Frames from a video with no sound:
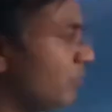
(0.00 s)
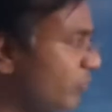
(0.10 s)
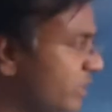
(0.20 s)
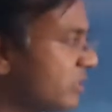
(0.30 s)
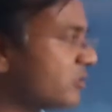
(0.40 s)

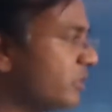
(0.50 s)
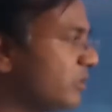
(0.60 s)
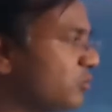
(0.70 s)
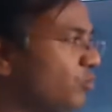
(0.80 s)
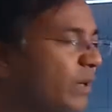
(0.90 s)
we just
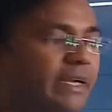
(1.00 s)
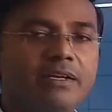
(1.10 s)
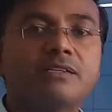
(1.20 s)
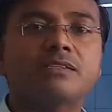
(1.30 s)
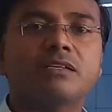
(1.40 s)
need to find
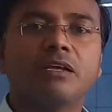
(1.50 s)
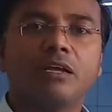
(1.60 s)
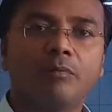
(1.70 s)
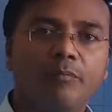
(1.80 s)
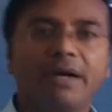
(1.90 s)

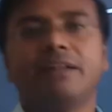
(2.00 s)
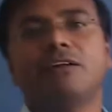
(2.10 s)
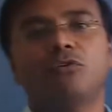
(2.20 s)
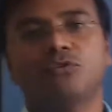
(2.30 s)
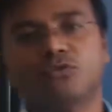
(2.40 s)
its
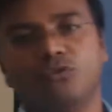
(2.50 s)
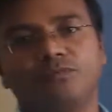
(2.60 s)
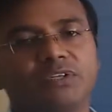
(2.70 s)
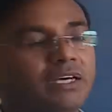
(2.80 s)
minor also.